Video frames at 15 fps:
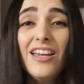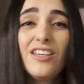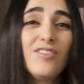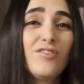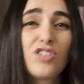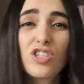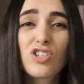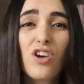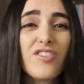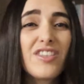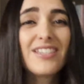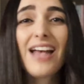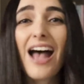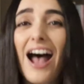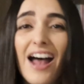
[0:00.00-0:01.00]
You've just got
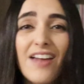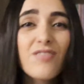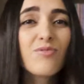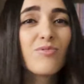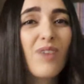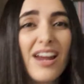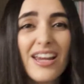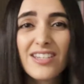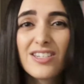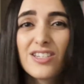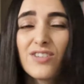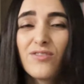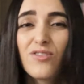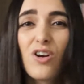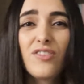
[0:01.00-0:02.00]
this
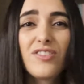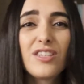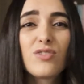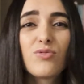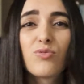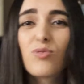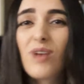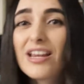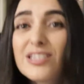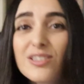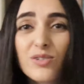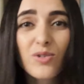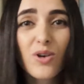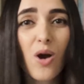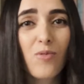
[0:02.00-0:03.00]
unrest. You've got this
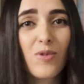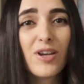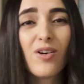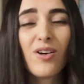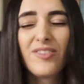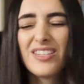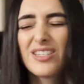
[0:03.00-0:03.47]
wrestle going on,